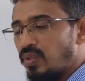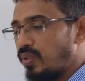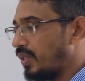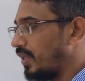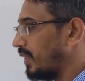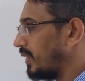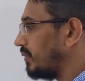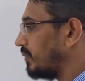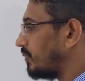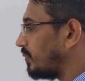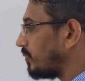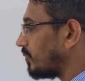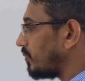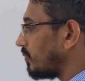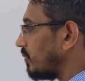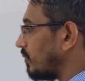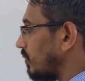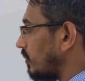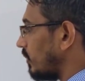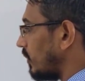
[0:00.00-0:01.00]
Look here,
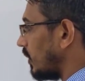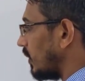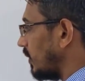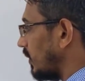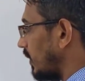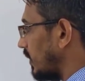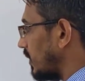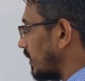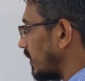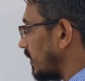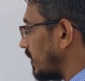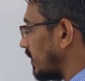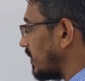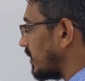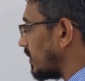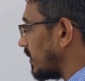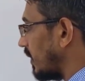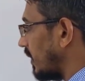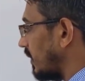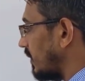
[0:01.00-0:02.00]
this is a
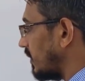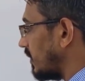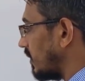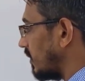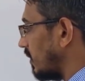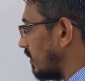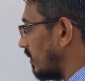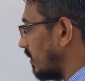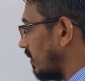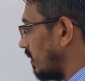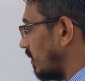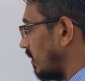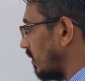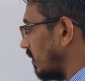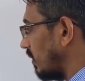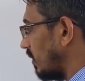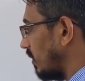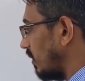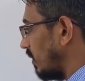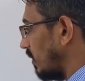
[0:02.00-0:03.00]
resistance,
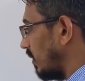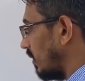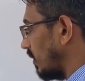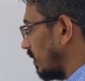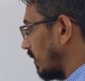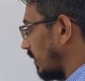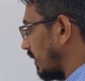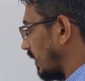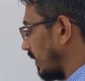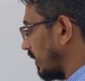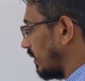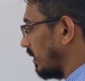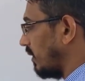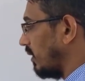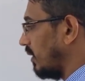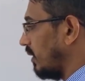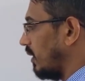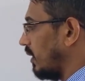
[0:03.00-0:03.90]
correct?